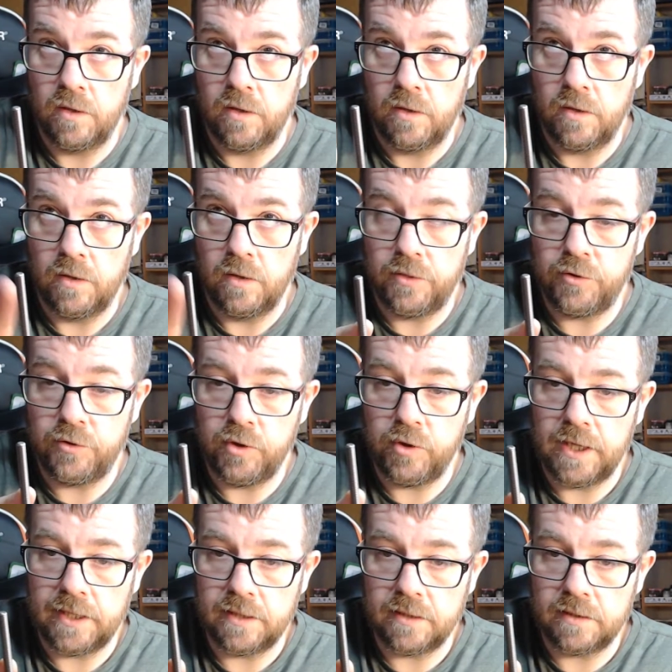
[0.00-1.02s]

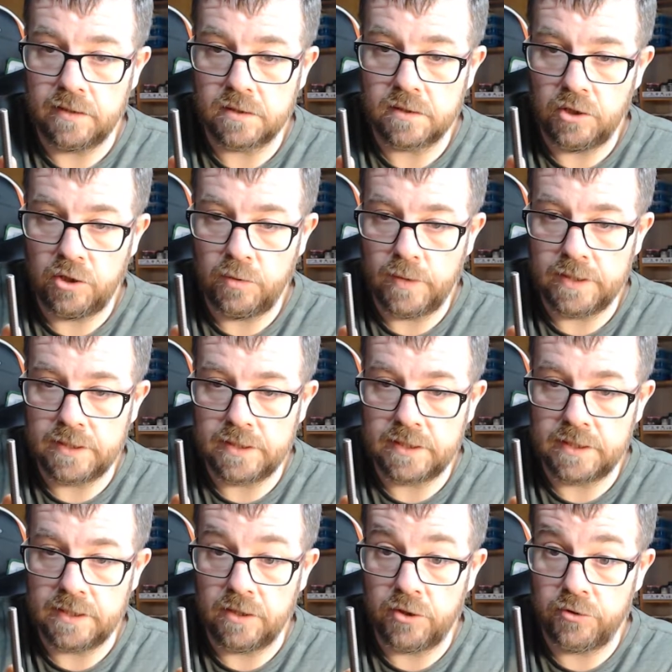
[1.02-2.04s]
3/8 UNC
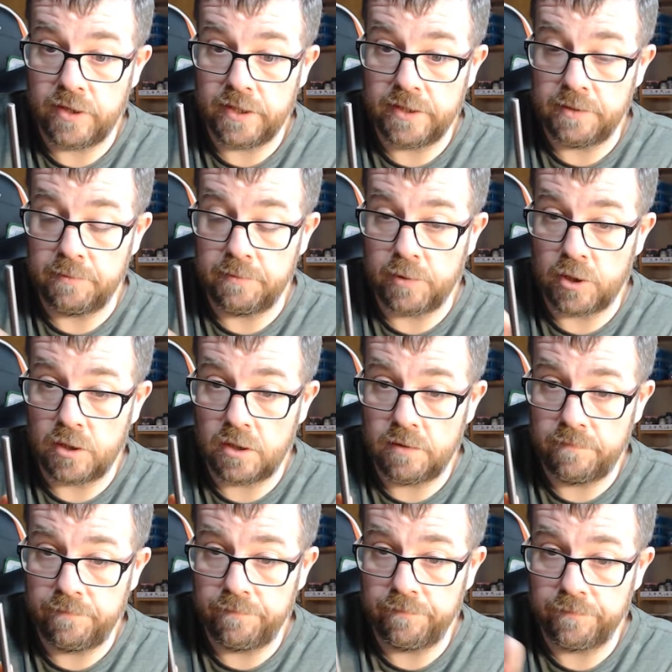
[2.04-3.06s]
threaded bar
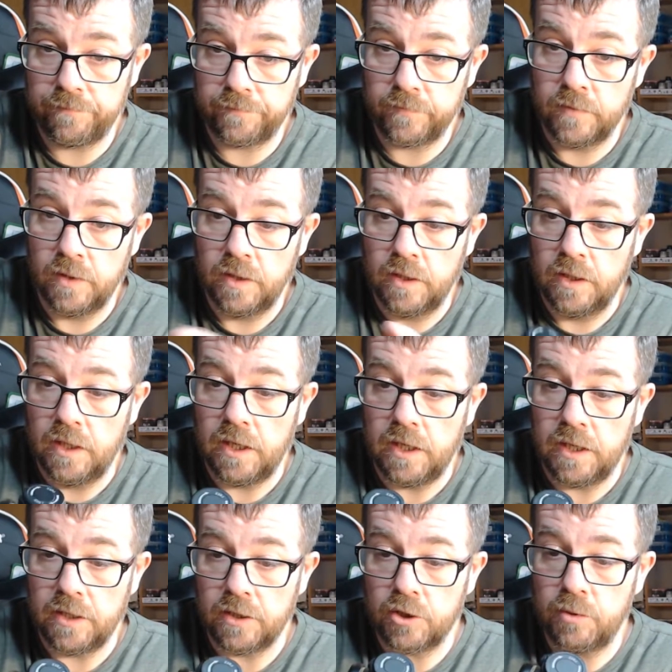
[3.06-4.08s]
and a
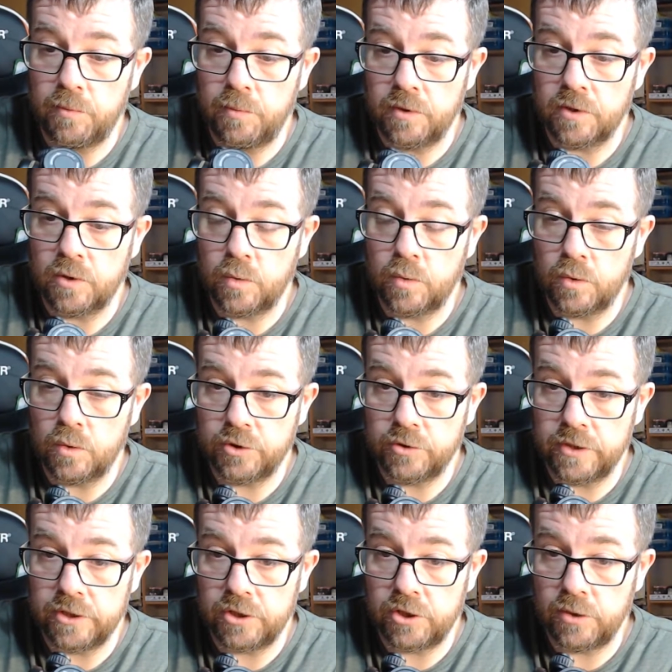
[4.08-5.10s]
couple of 1/4
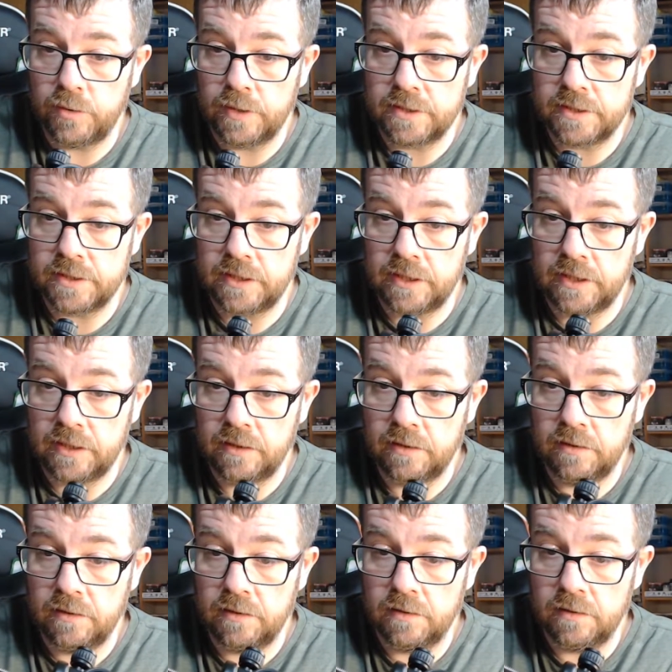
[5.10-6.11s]
inch UNC
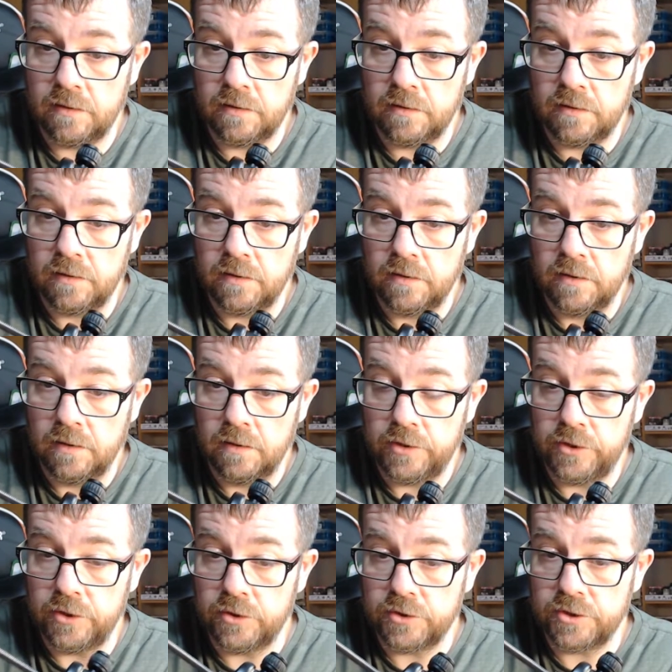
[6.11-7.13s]

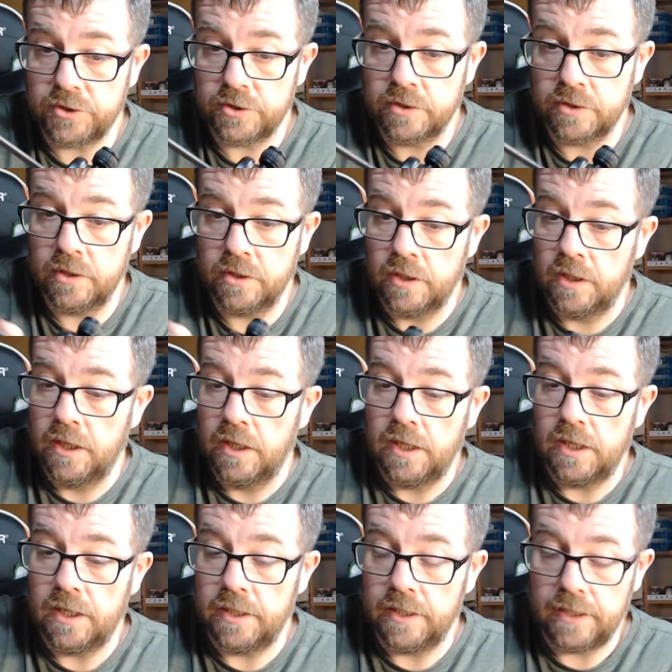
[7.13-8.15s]
nuts,
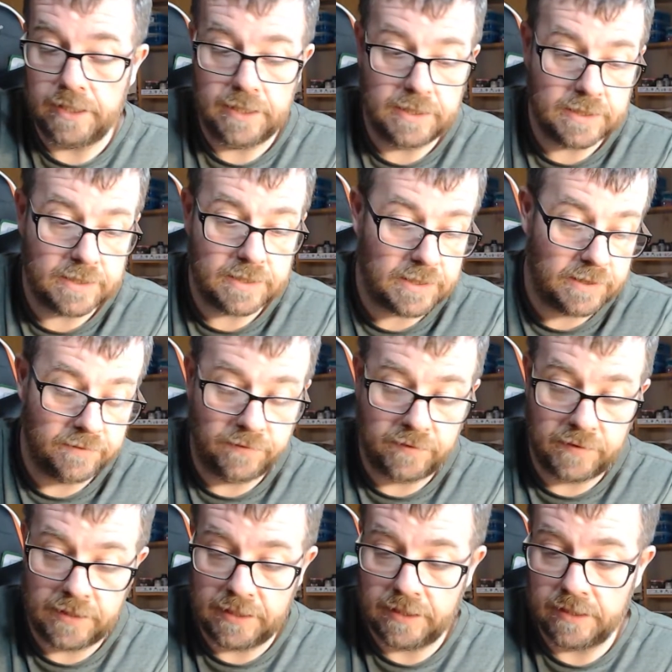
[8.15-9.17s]
and inside of
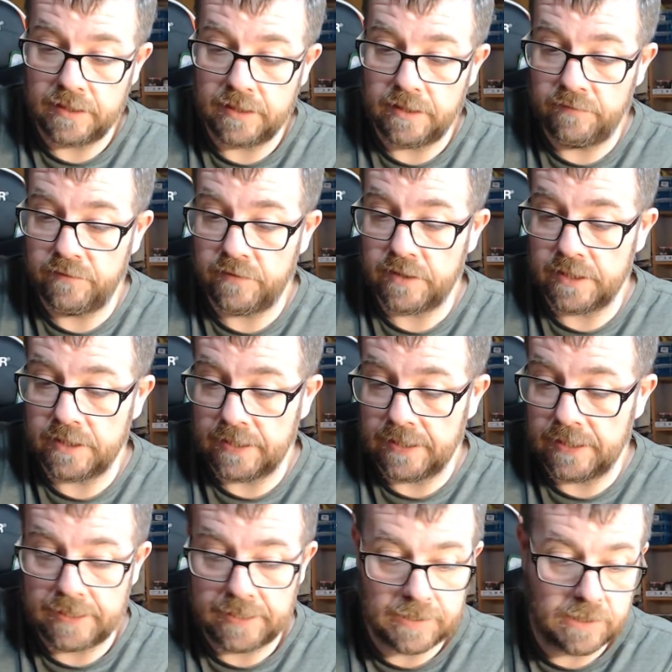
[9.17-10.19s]
here, if I can get
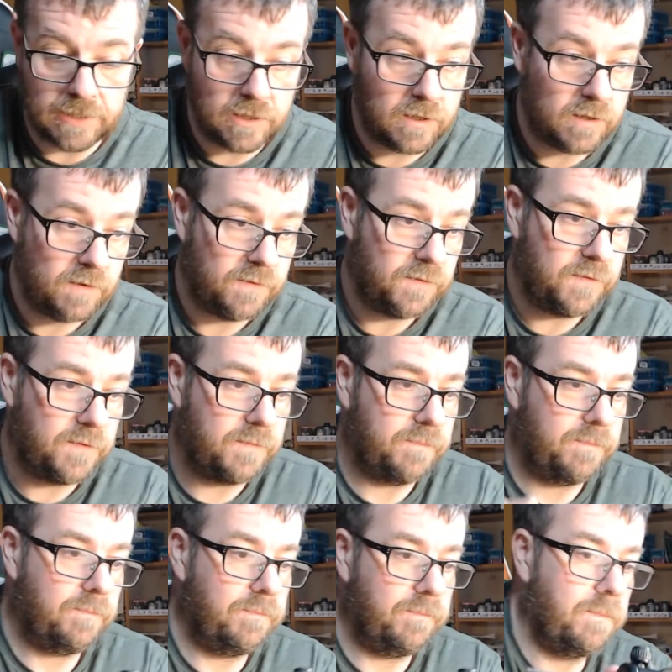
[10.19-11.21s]
it off,
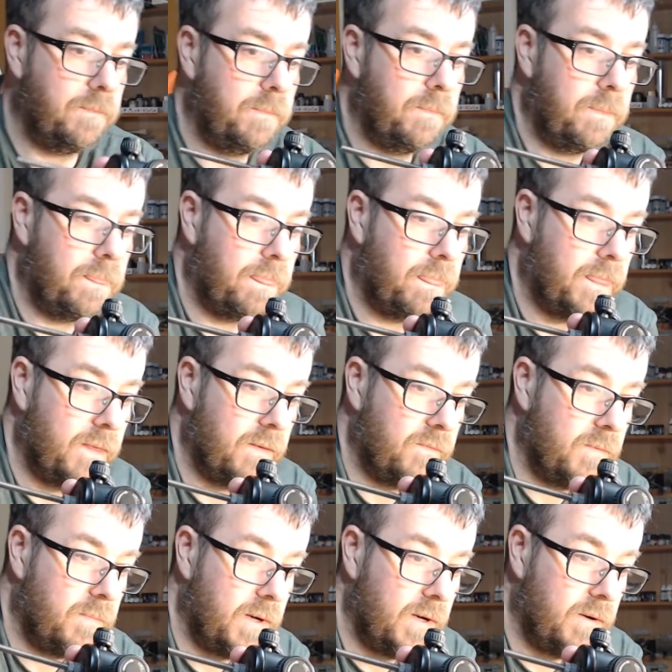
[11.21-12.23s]
a
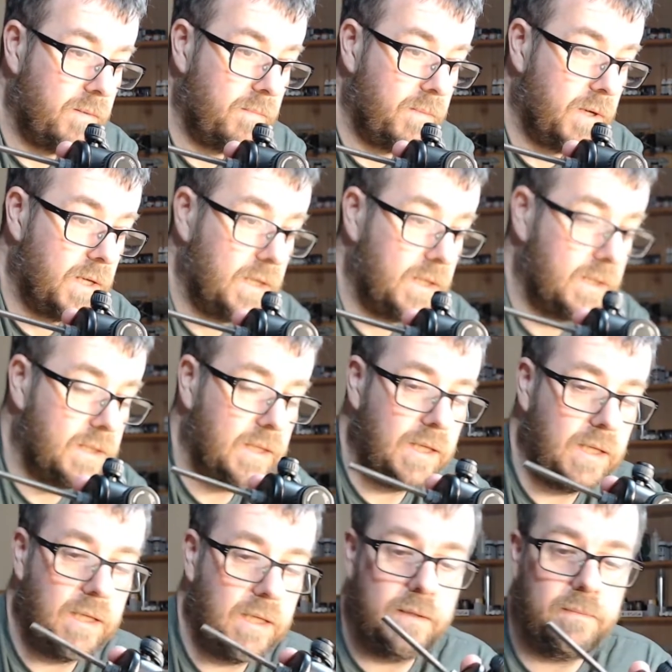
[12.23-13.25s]
pair of pliers here,